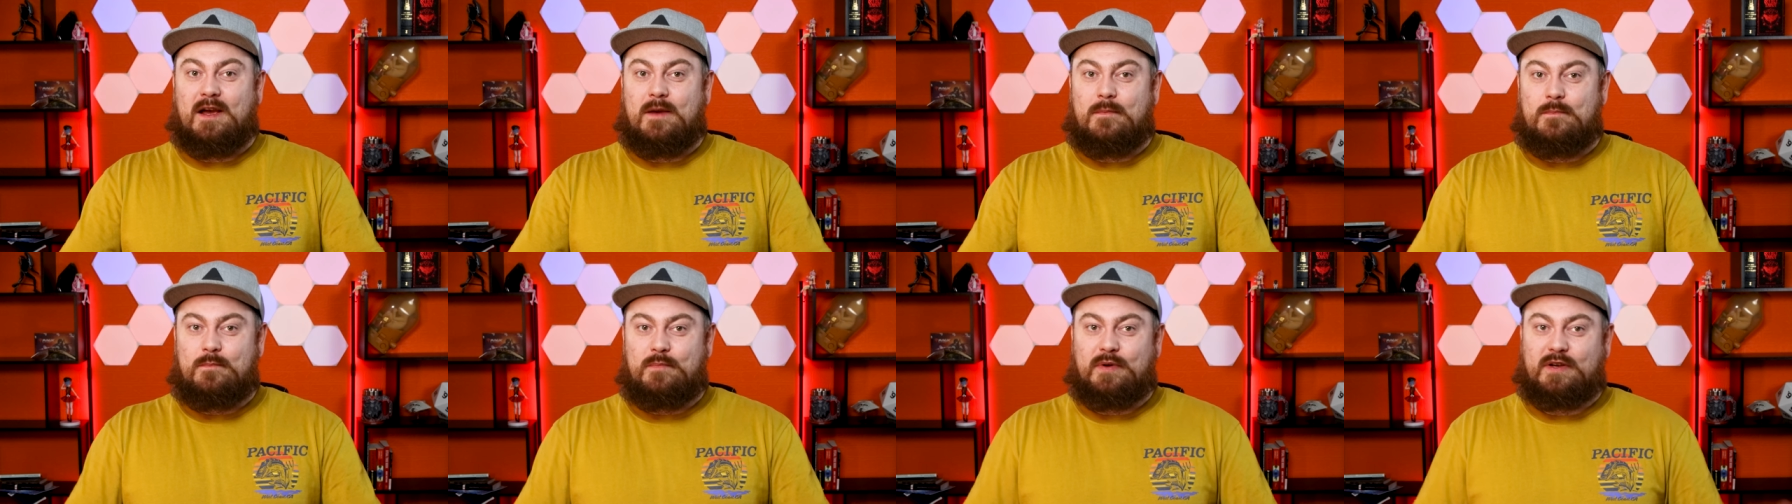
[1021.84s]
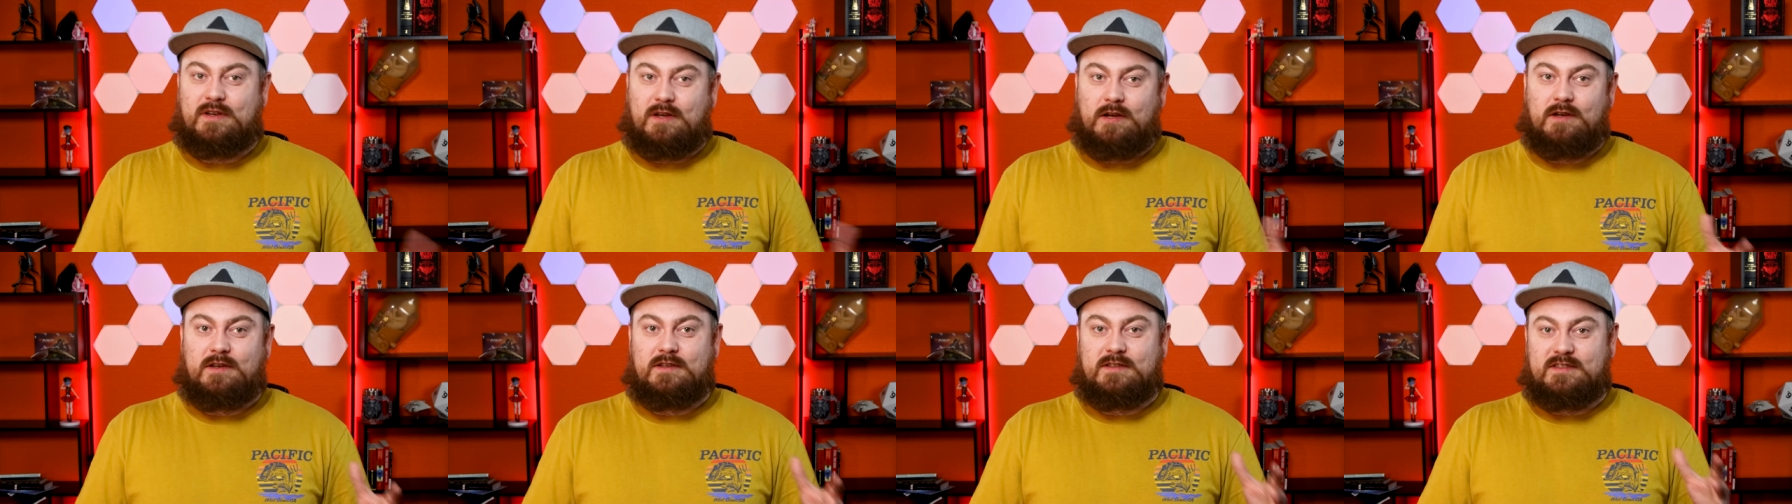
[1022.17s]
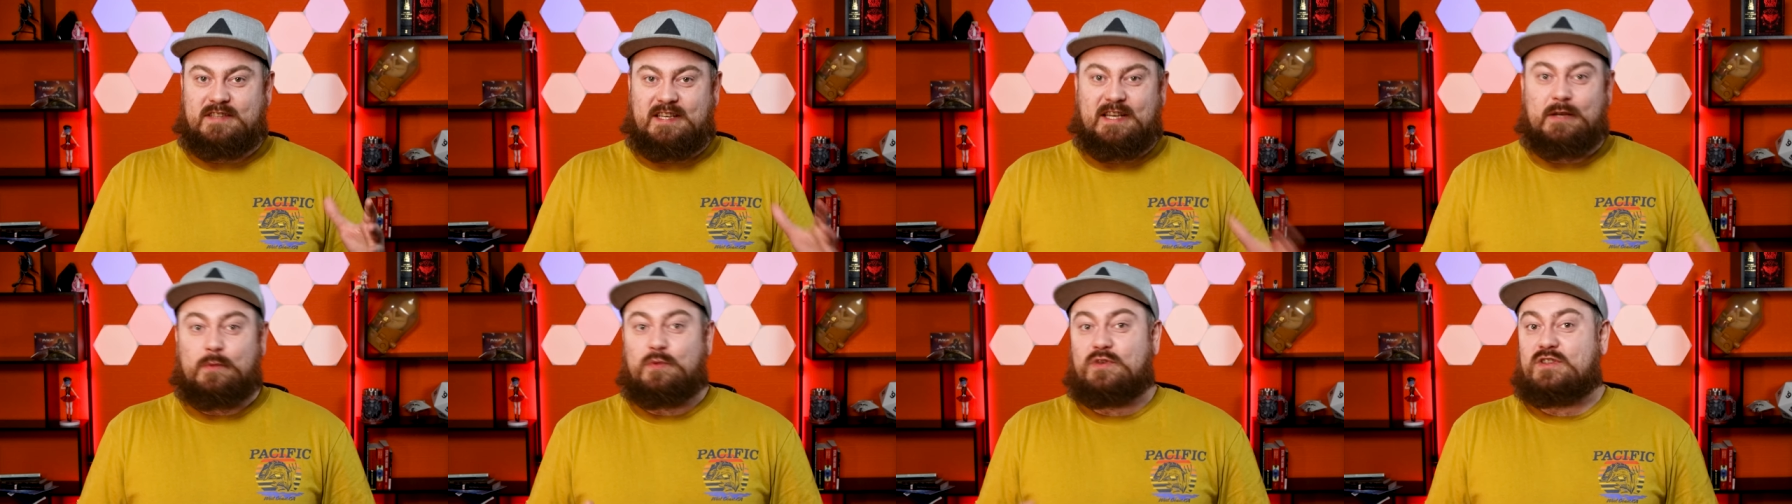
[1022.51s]
him
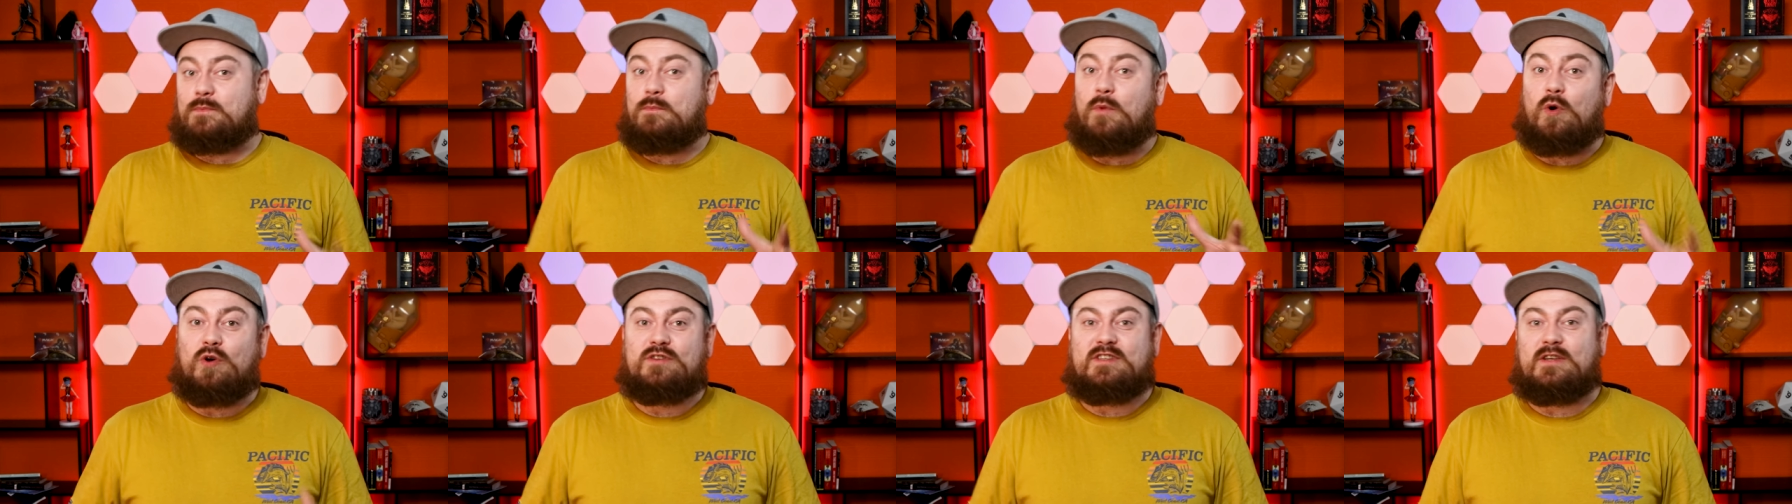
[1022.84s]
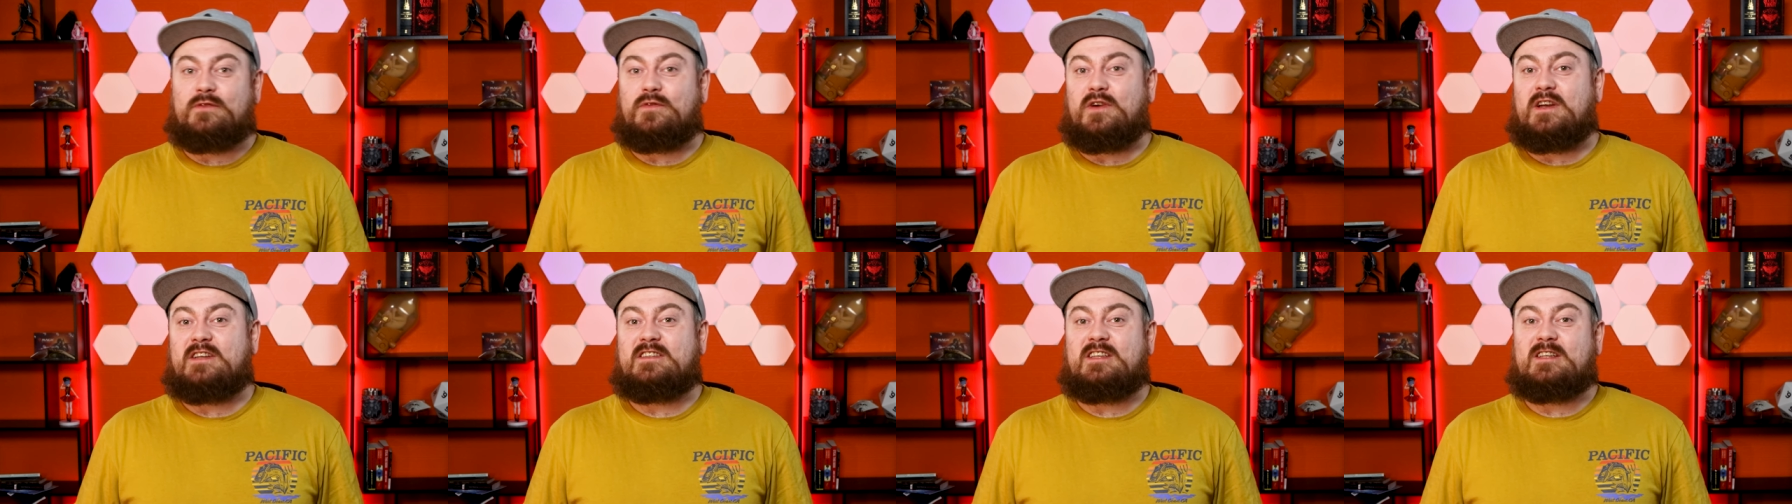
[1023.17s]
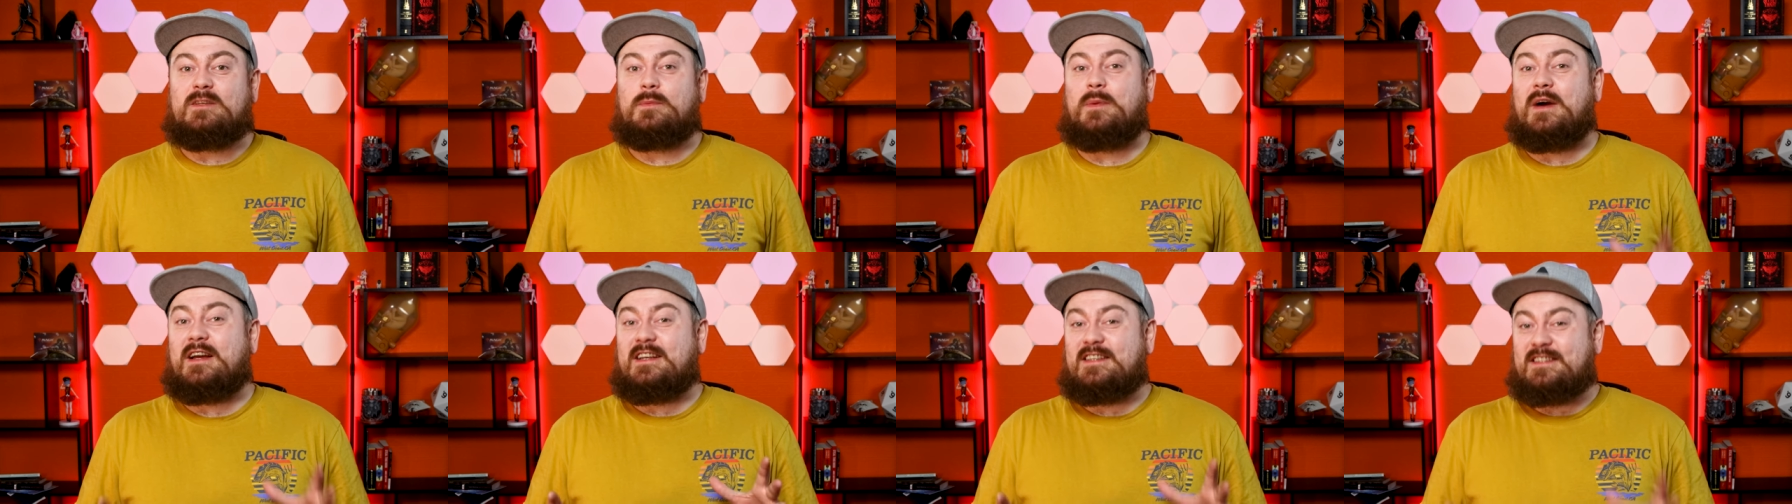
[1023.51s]
because he was
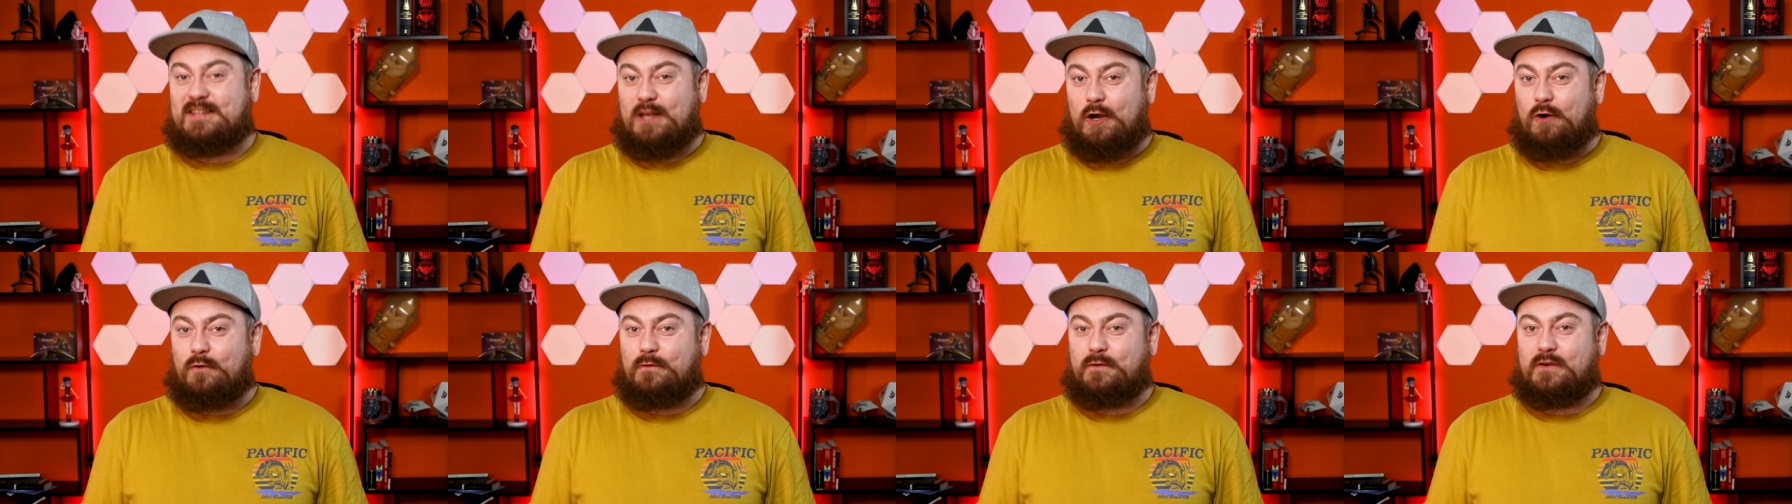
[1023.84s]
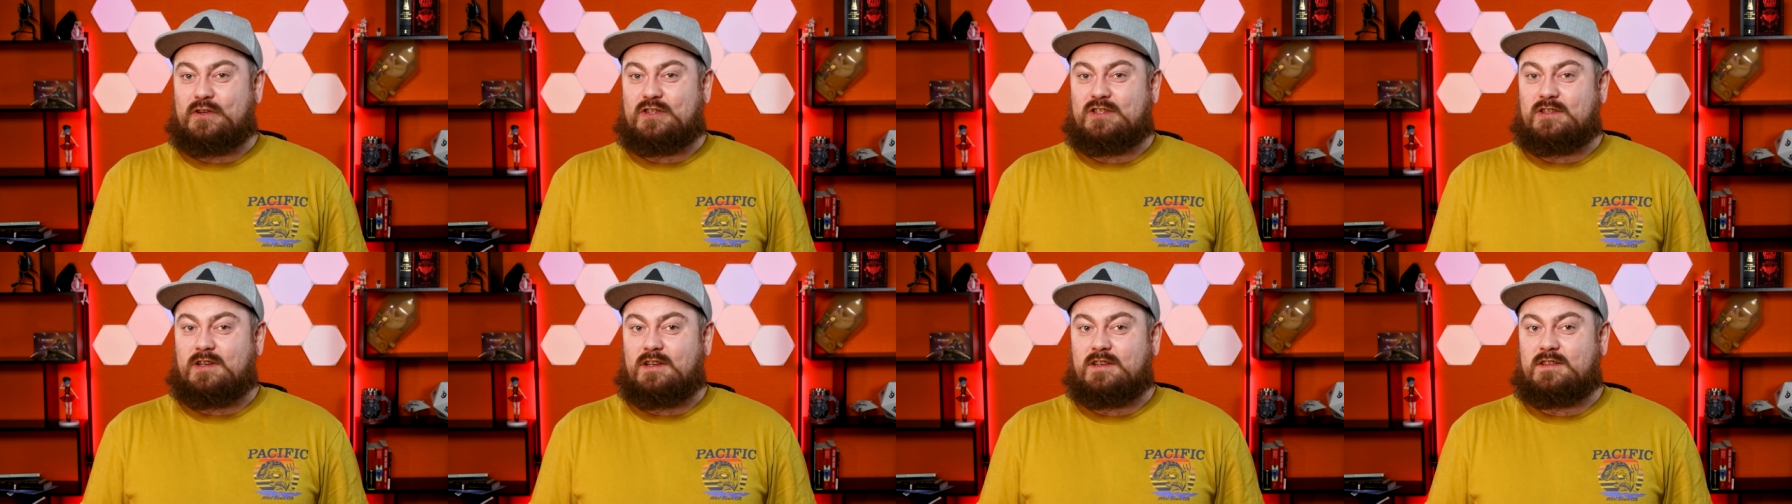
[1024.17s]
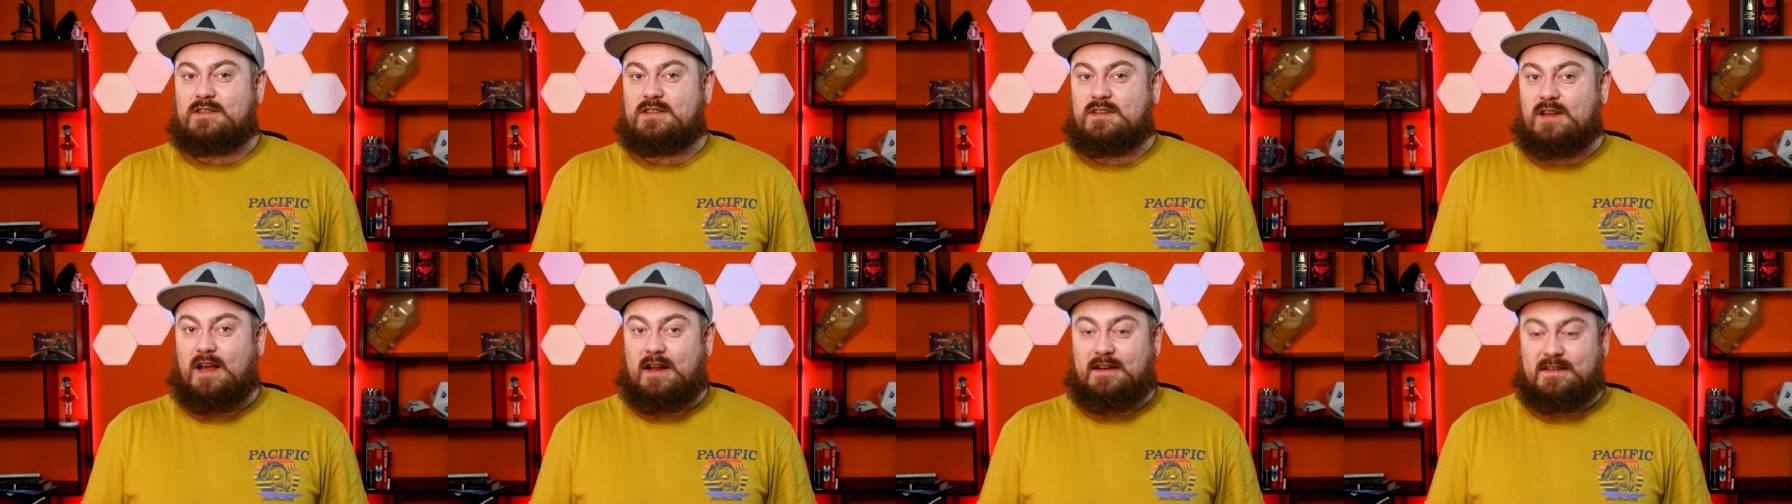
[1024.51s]
motivated by
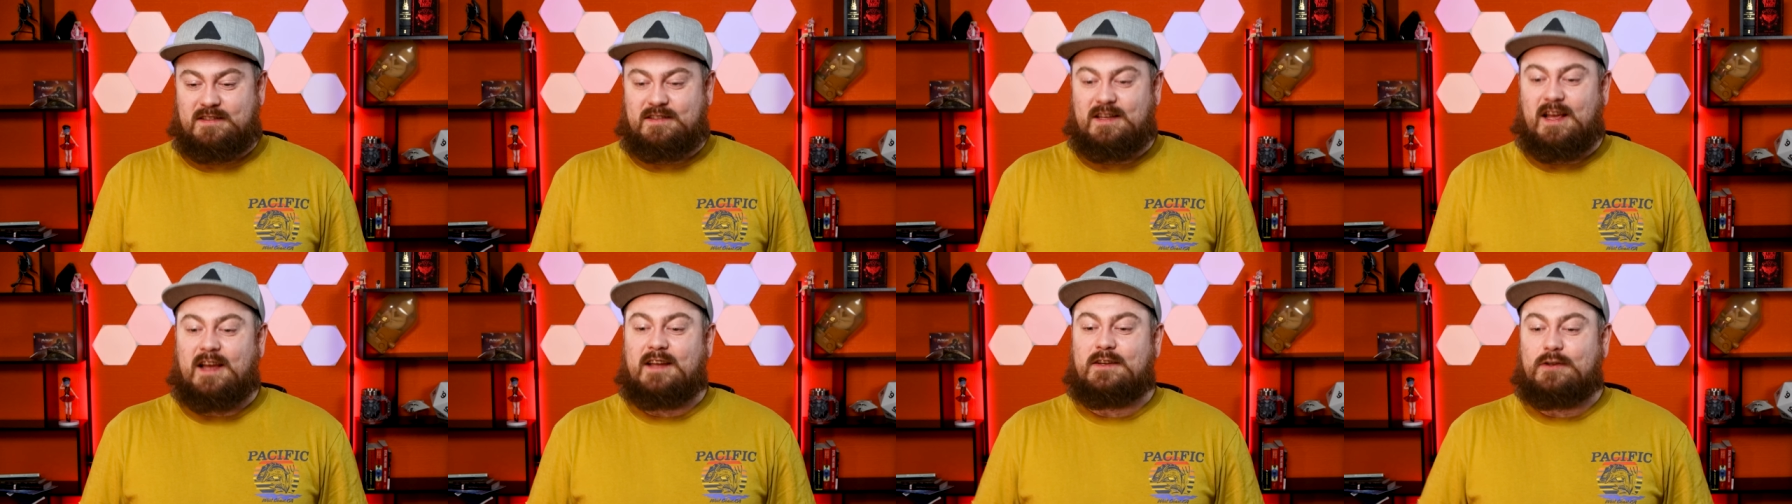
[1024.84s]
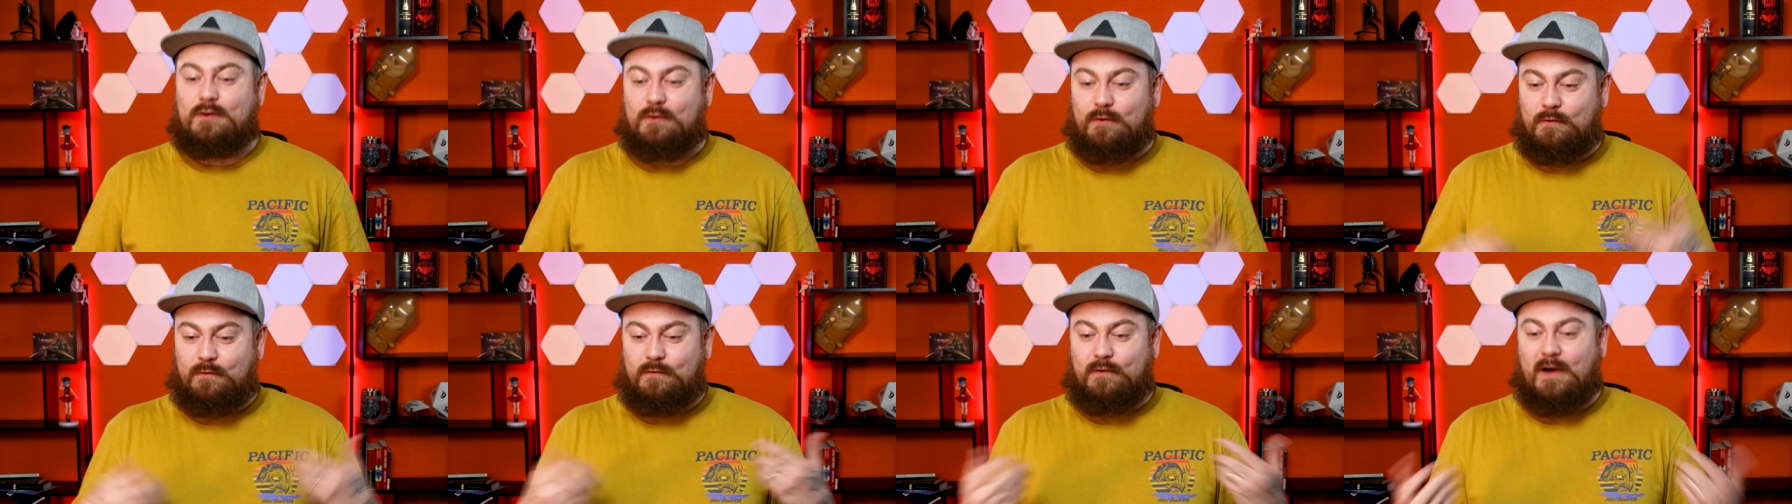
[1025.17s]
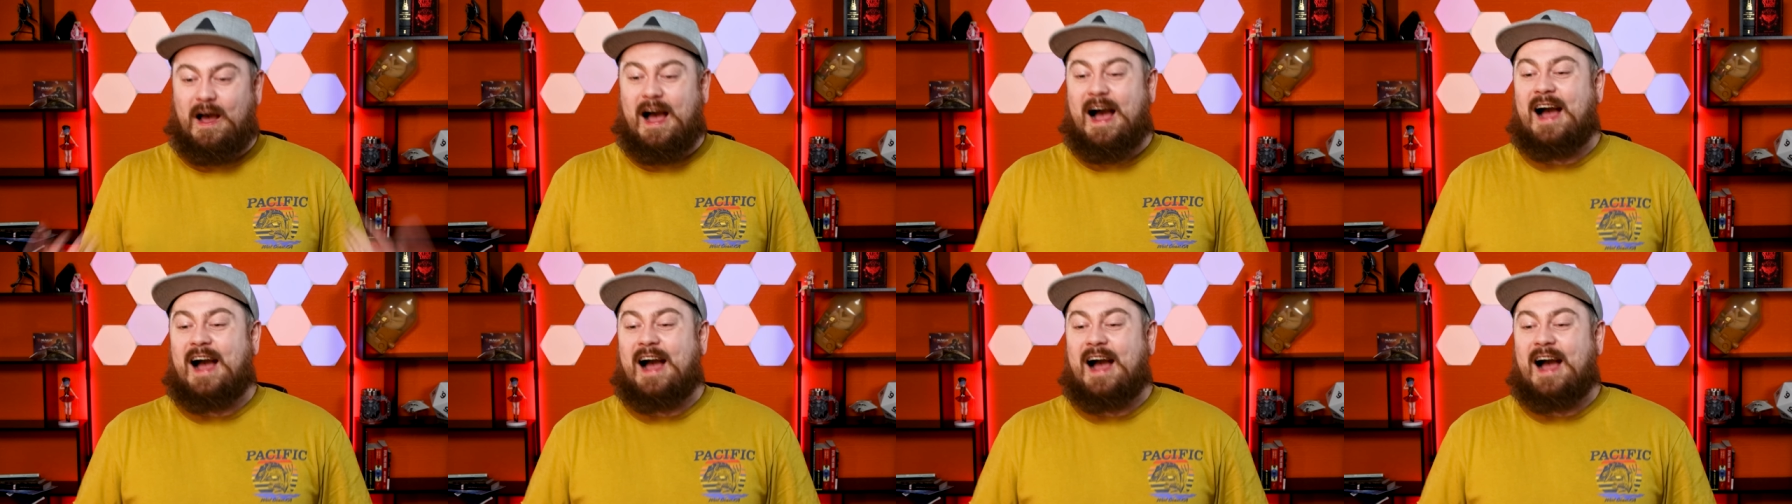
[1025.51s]
selfishness instead of